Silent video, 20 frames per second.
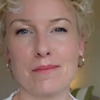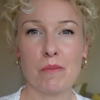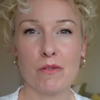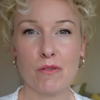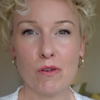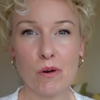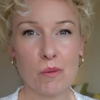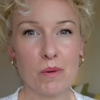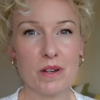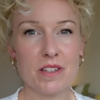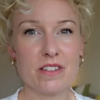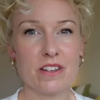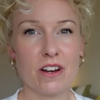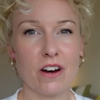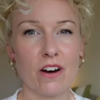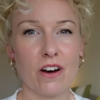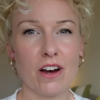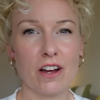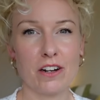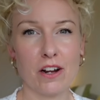Before we
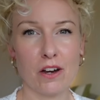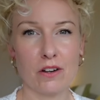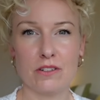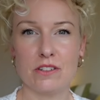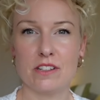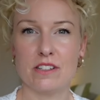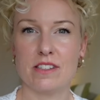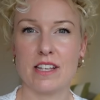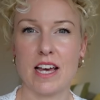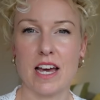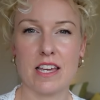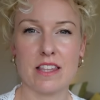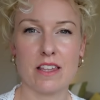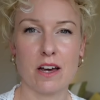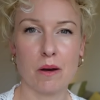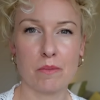start, a note to say that